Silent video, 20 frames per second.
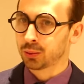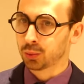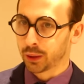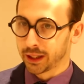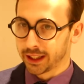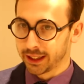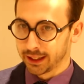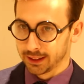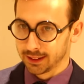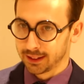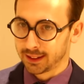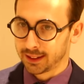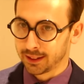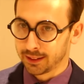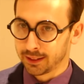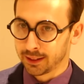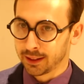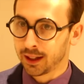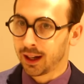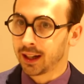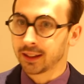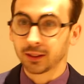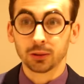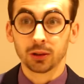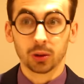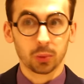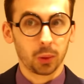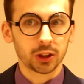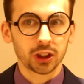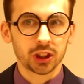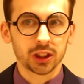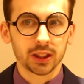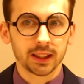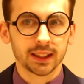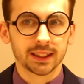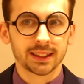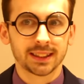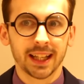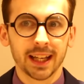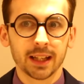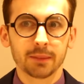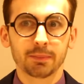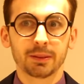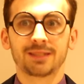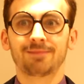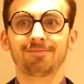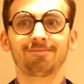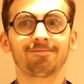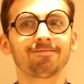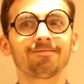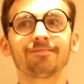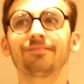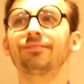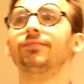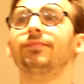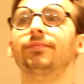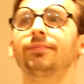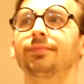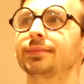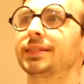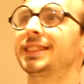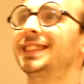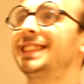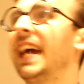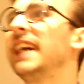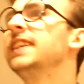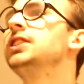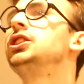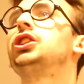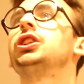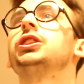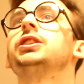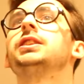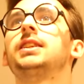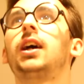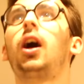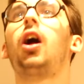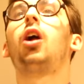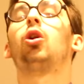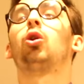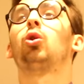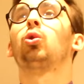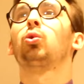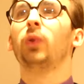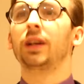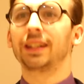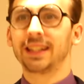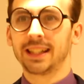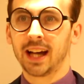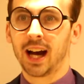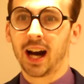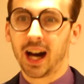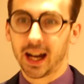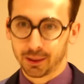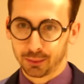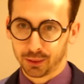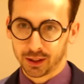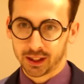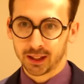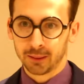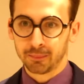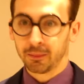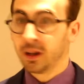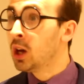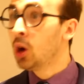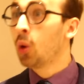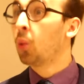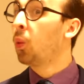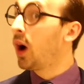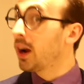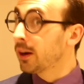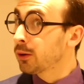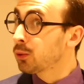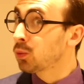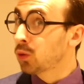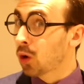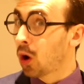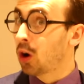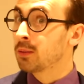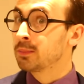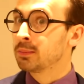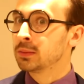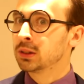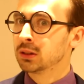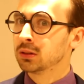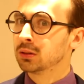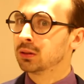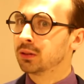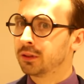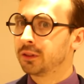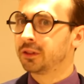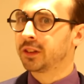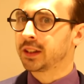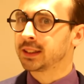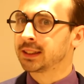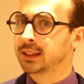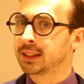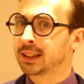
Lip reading: reconsider. I don't know what you're going to say, but tensions are already high with them. One wrong move and